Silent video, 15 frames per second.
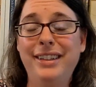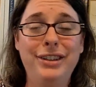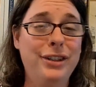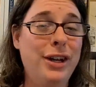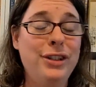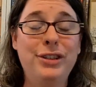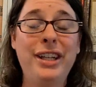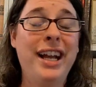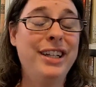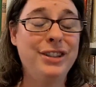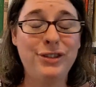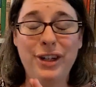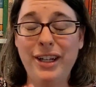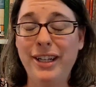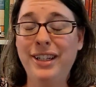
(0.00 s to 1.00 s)
just
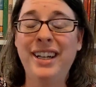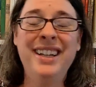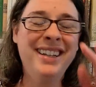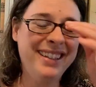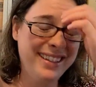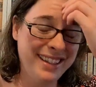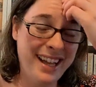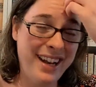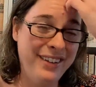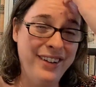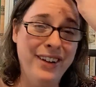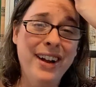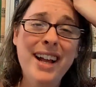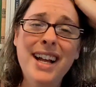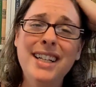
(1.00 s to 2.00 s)
trying. I don't know.
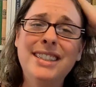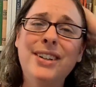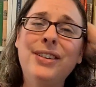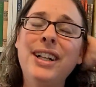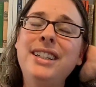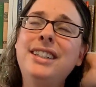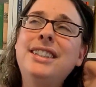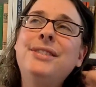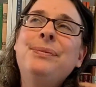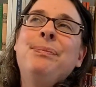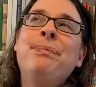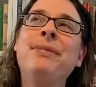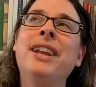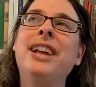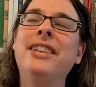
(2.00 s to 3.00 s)
So like just
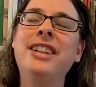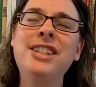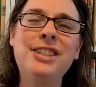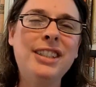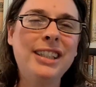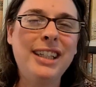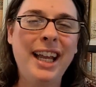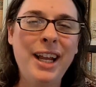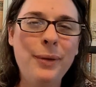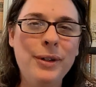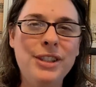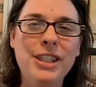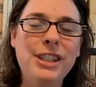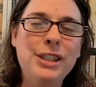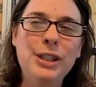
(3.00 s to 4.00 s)
the language,
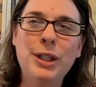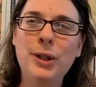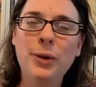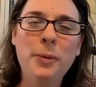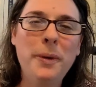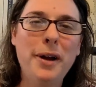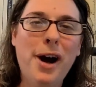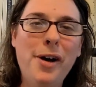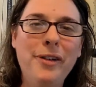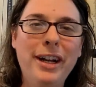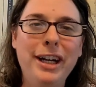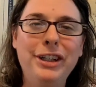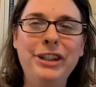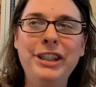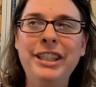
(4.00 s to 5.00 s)
it just threw me off, and I
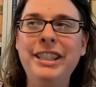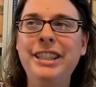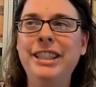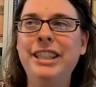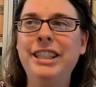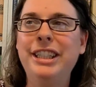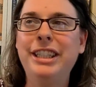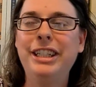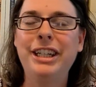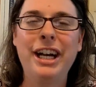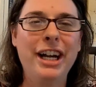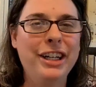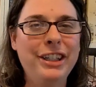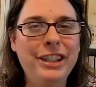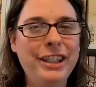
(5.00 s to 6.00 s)
couldn't
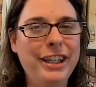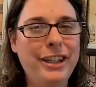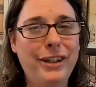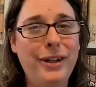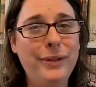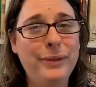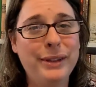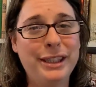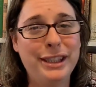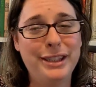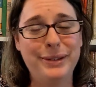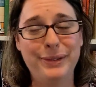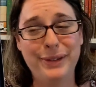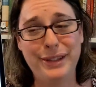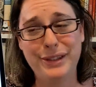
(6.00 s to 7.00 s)
get on with
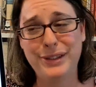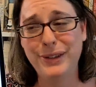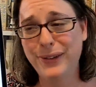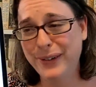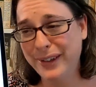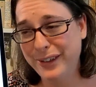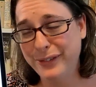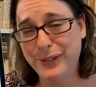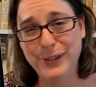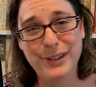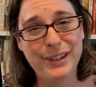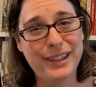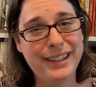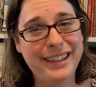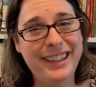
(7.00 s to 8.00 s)
the story.
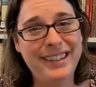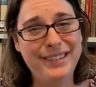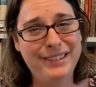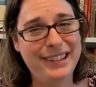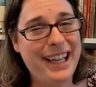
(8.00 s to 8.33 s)
Unfortunately,